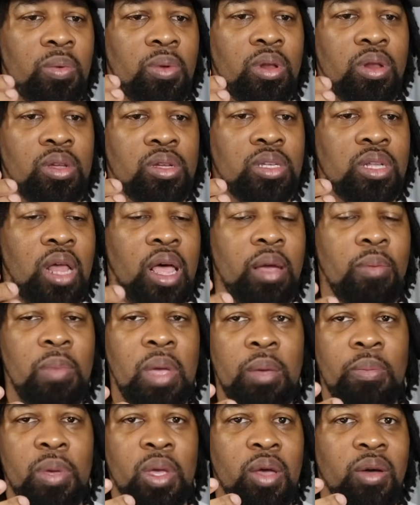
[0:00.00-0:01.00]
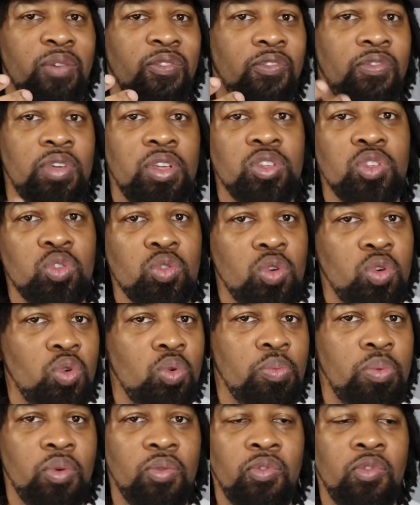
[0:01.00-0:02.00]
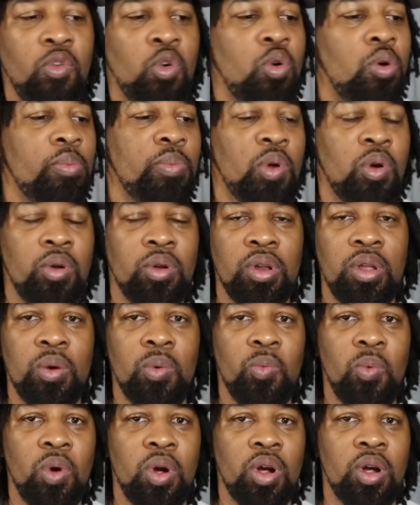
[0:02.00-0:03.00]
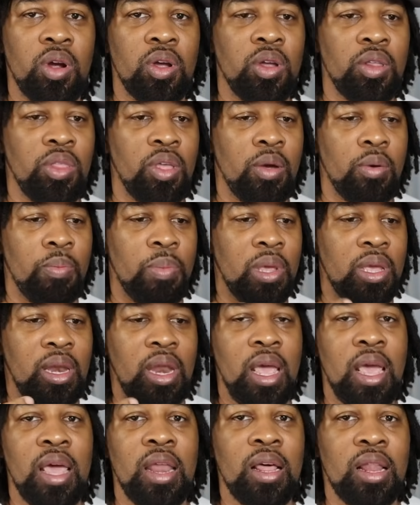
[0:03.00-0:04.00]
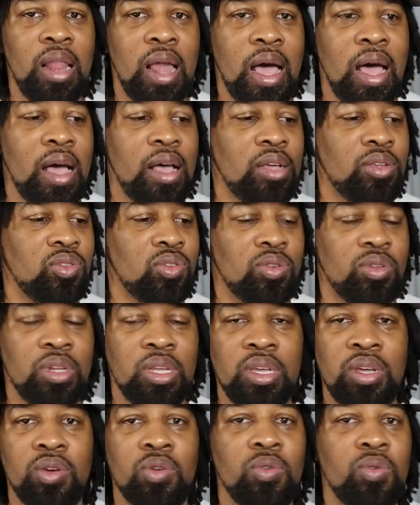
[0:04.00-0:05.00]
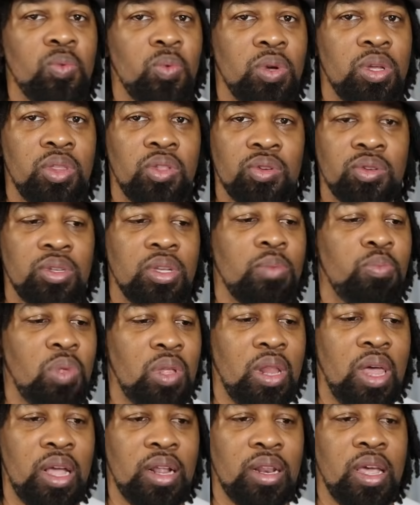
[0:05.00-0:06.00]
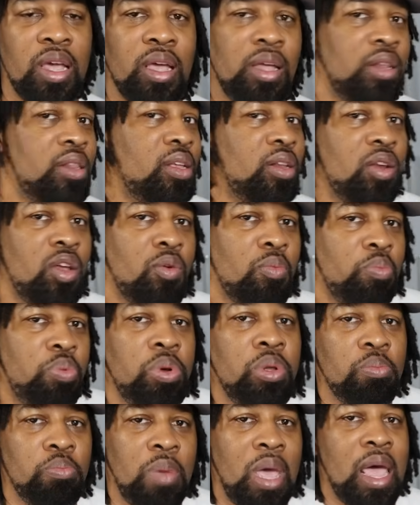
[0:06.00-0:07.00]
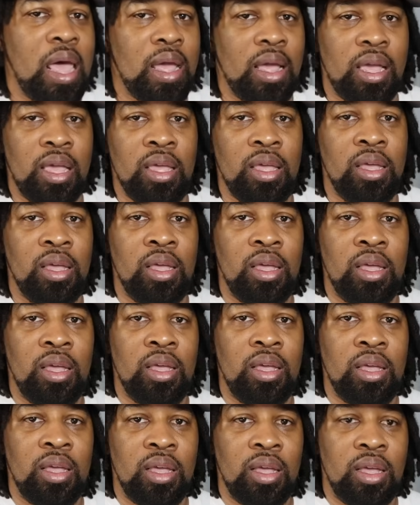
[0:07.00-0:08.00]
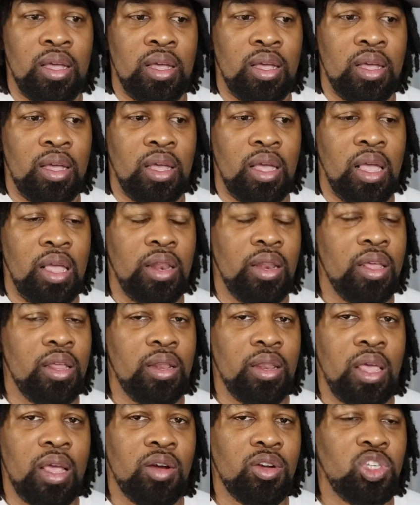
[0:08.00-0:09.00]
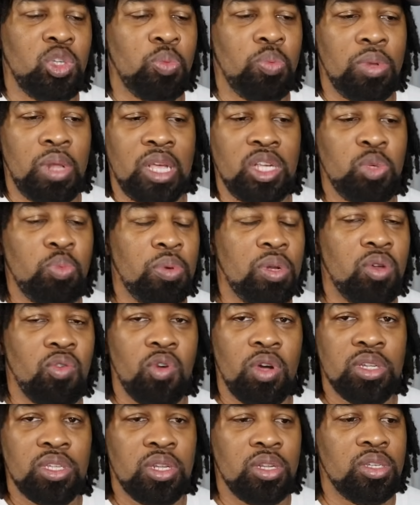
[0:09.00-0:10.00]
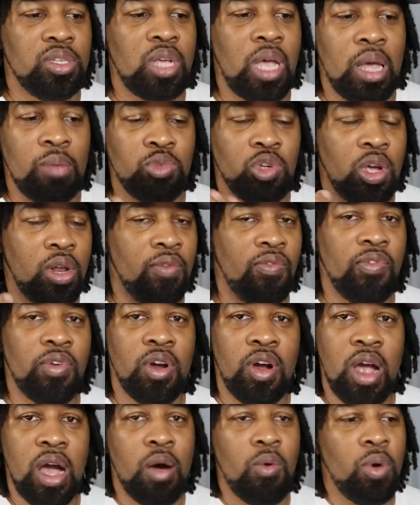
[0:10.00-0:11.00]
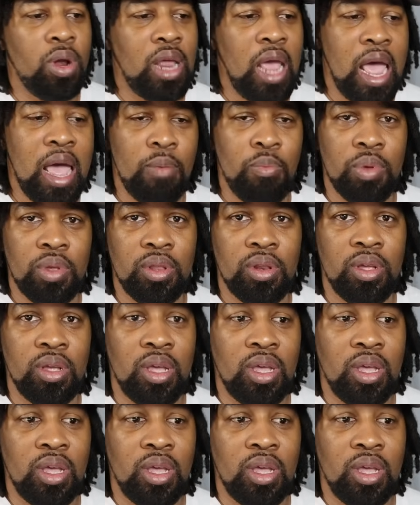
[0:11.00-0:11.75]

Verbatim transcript: looks like maybe a physical performed on them where they're being analyzed or tinkered with or something like that, and then they're put back. And then they spend the rest of the time trying to figure out what happened.